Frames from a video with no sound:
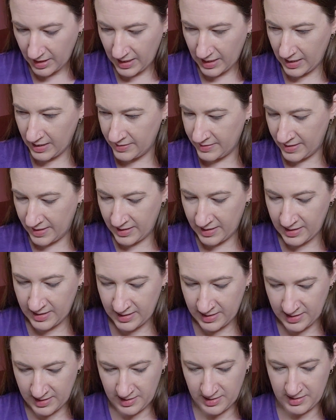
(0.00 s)
And
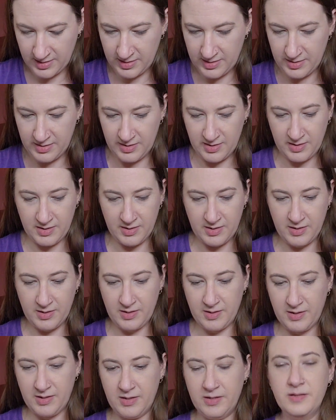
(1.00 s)
then
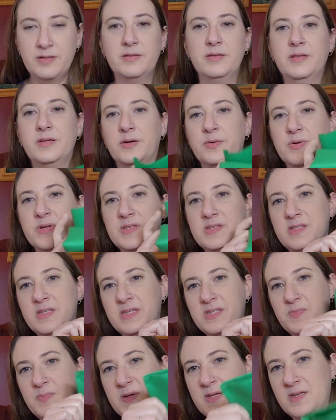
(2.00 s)
there was
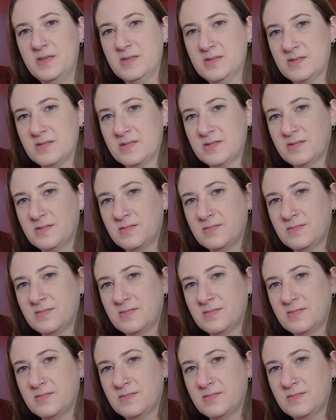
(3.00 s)
this piece.